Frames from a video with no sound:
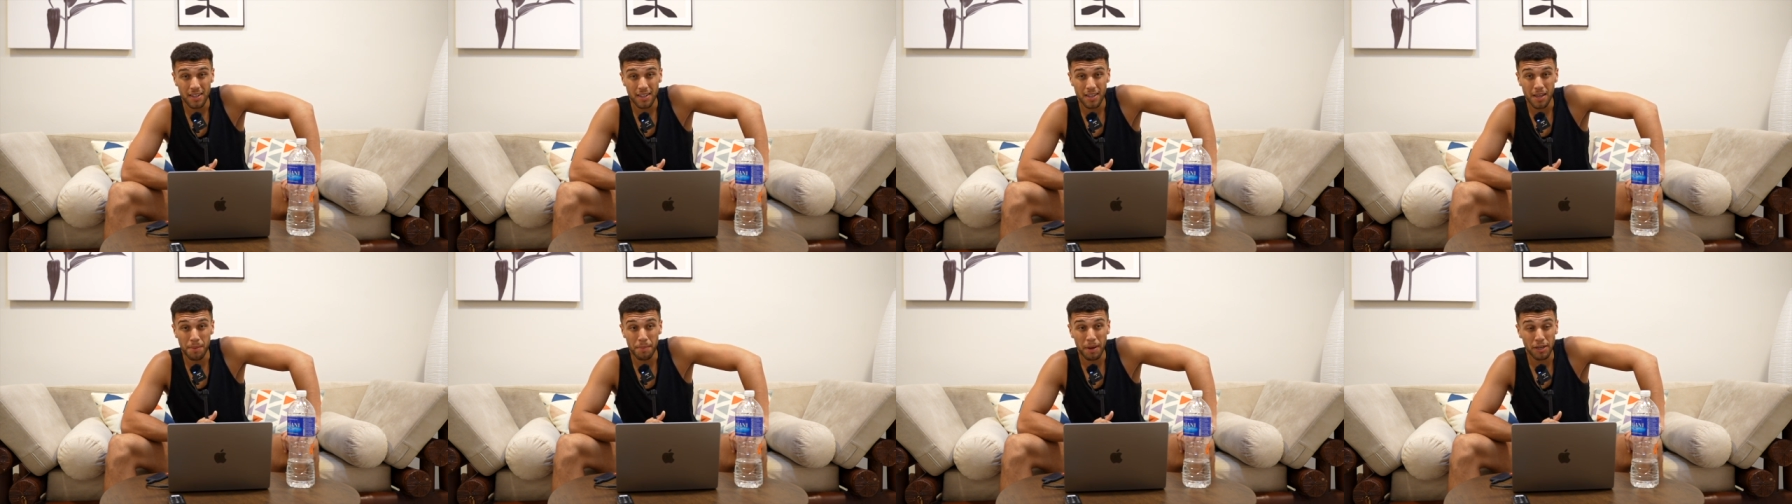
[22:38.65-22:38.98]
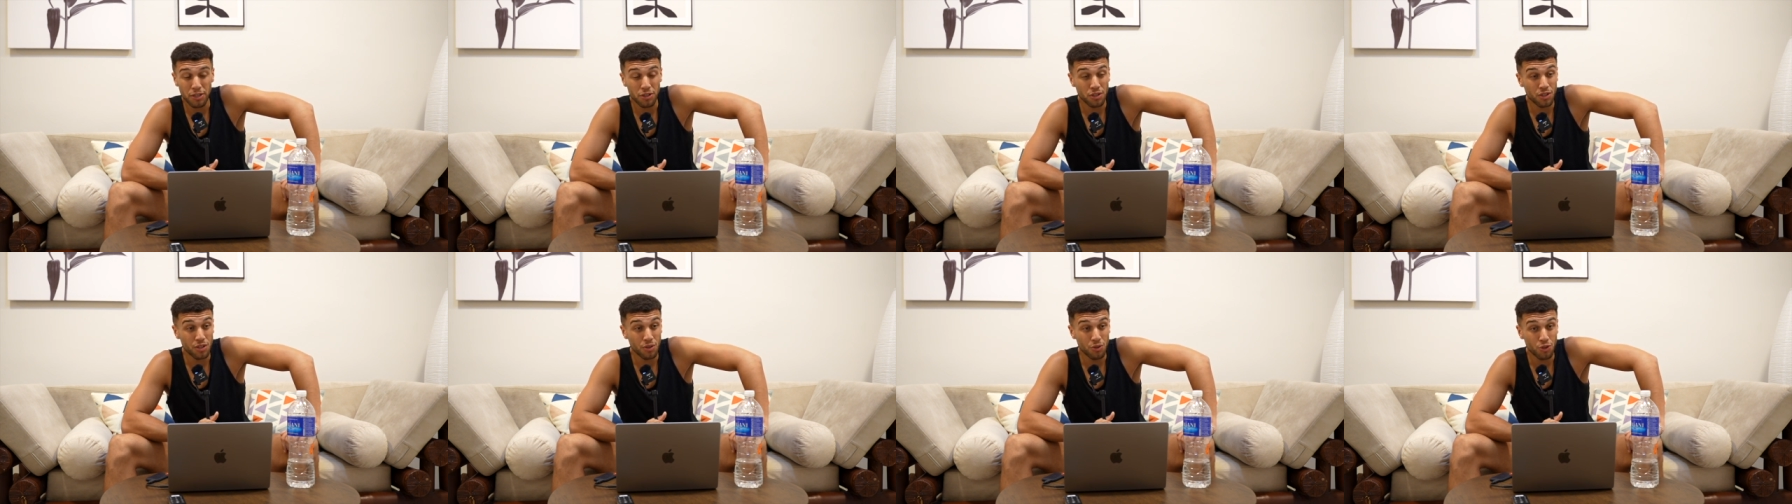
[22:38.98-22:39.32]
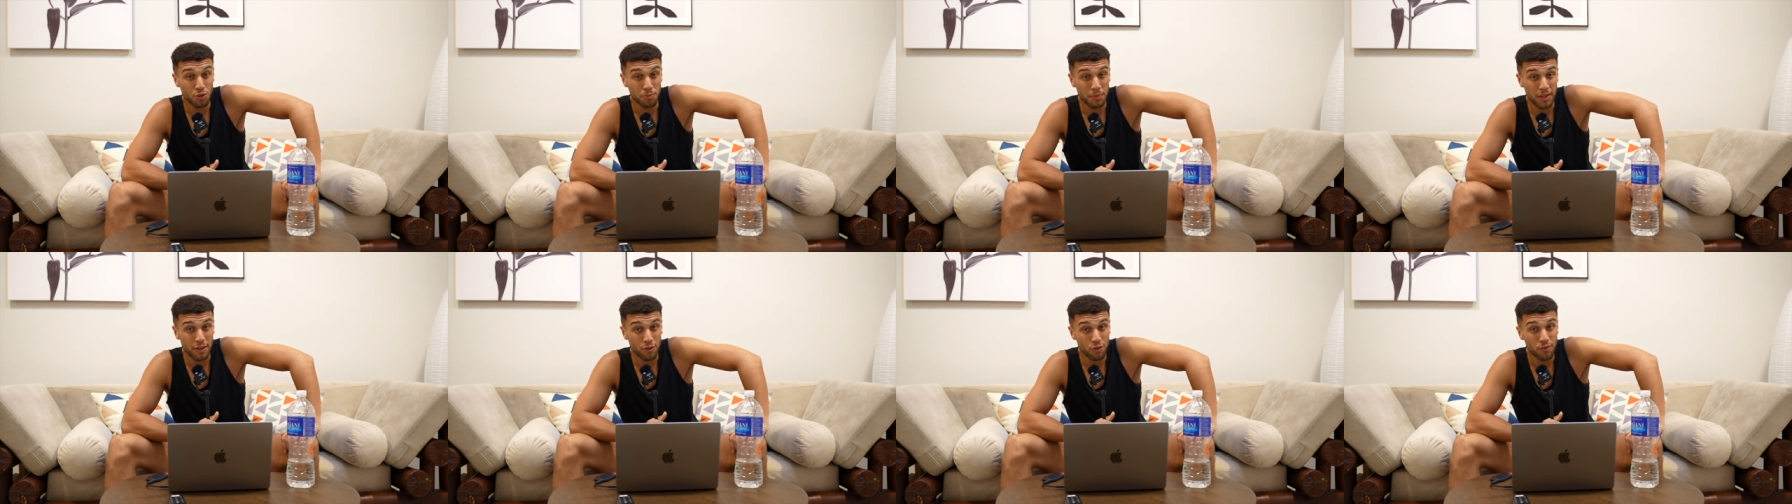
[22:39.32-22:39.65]
Imagine
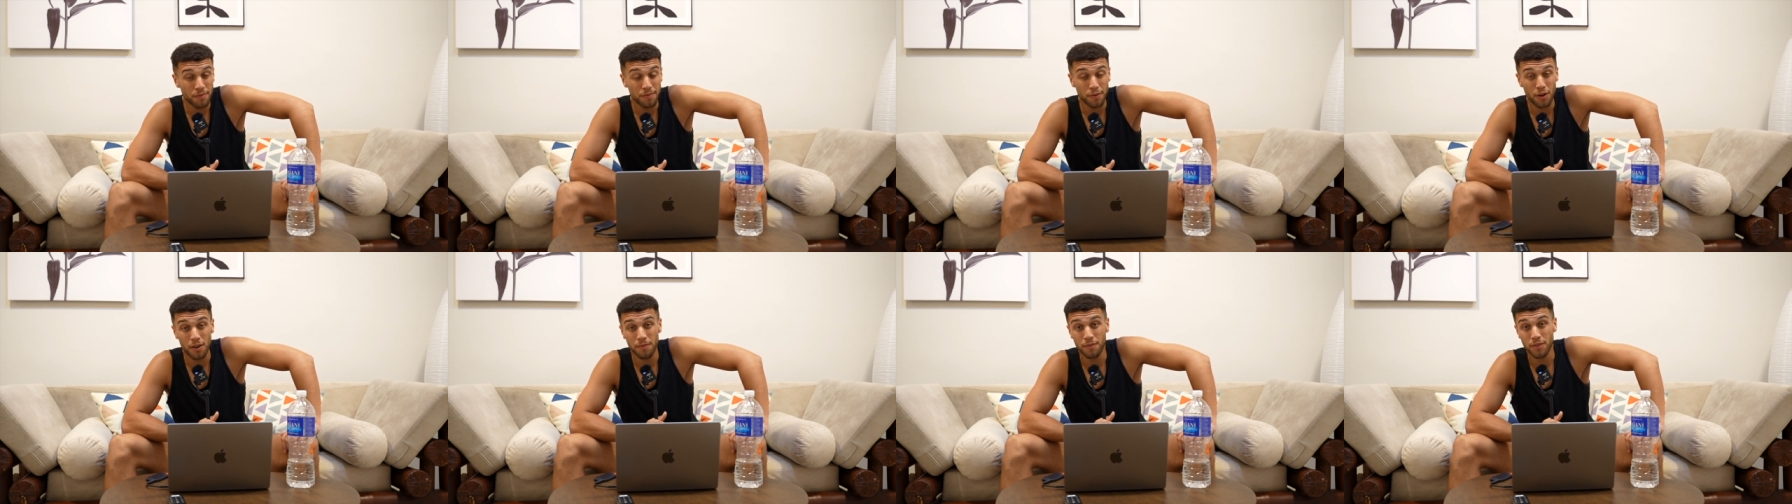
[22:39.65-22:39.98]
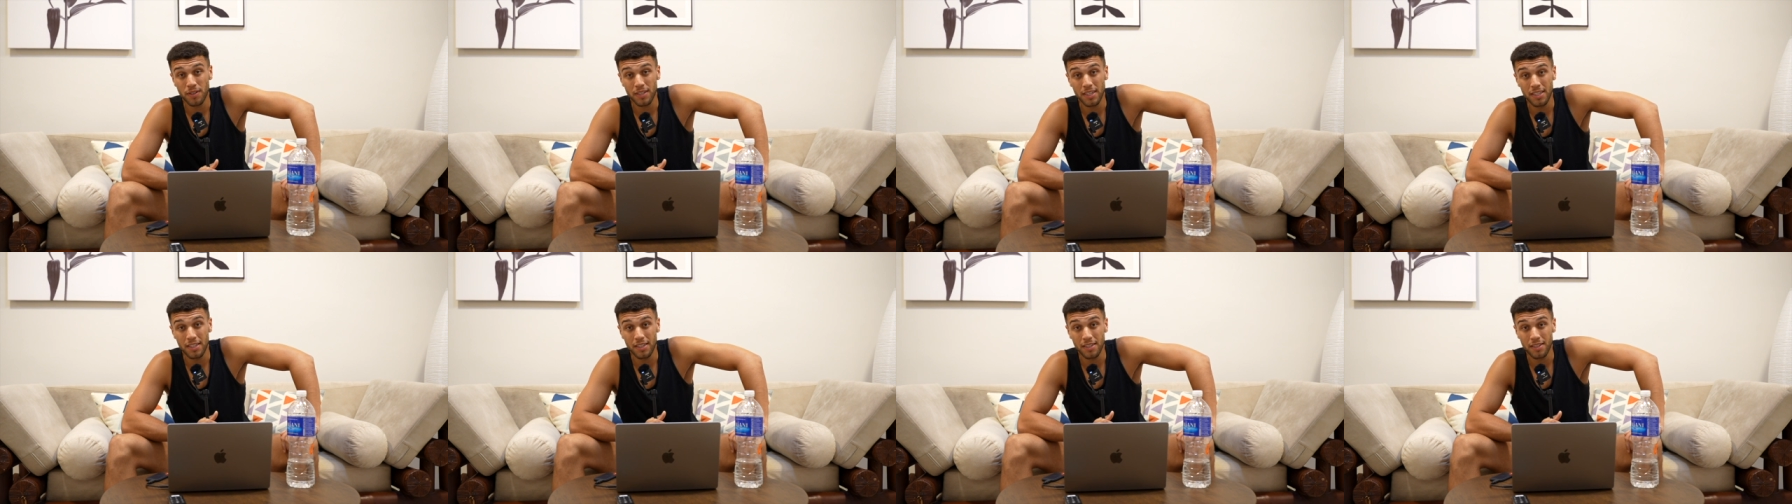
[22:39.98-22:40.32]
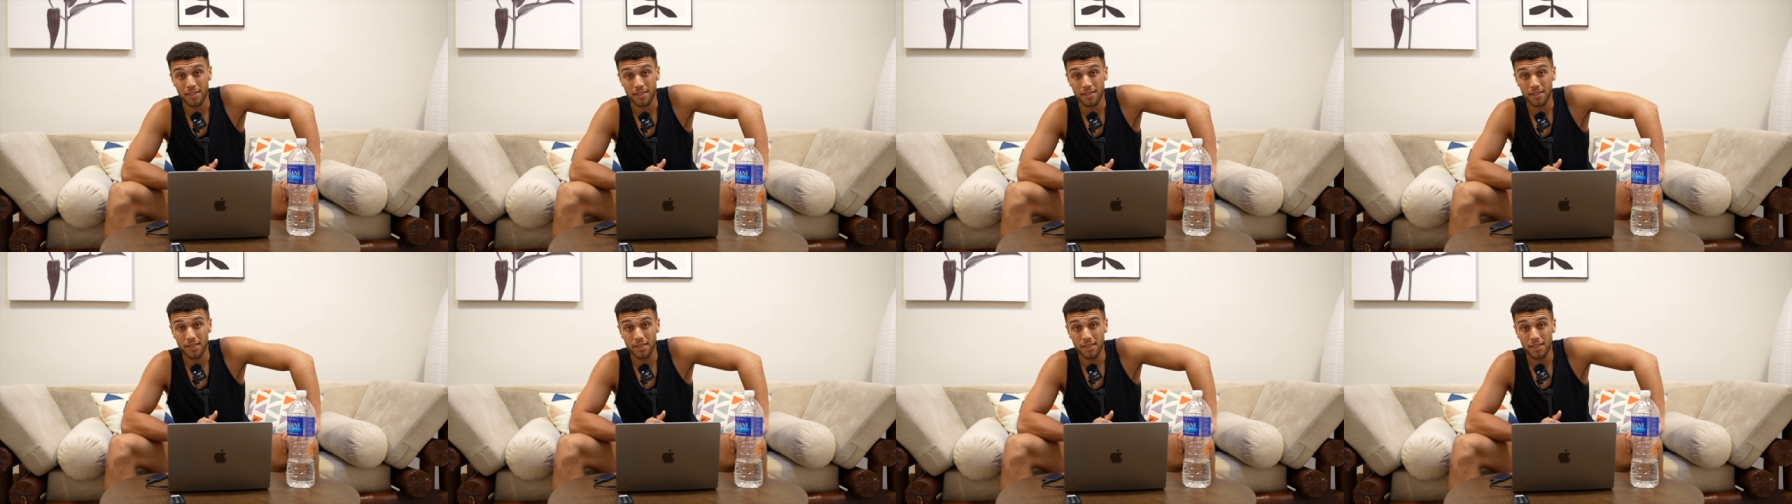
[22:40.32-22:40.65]
social media in five or ten
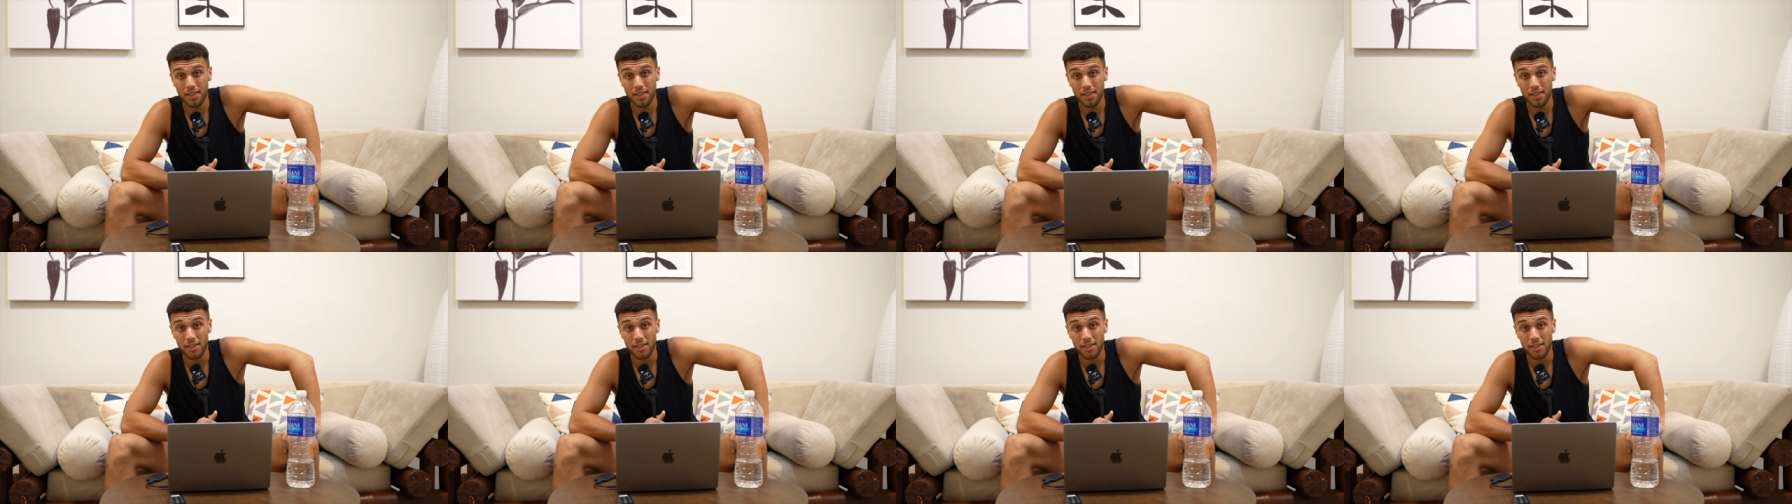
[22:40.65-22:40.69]
years.